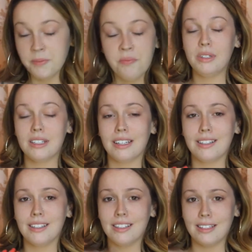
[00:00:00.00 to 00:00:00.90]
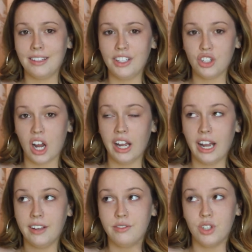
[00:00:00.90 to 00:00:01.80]
My skin is insanely dry.
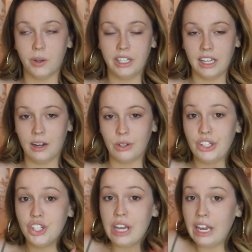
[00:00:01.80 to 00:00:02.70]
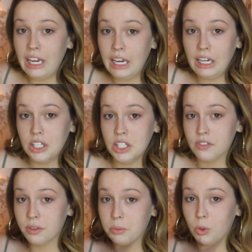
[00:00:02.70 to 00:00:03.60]
I have no idea how it changed
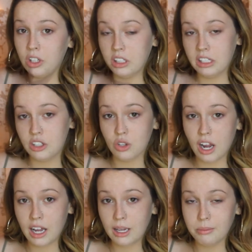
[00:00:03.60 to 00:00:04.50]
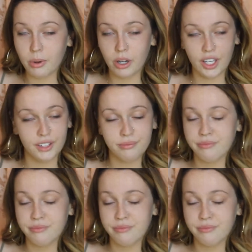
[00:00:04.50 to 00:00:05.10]
from oily to dry, but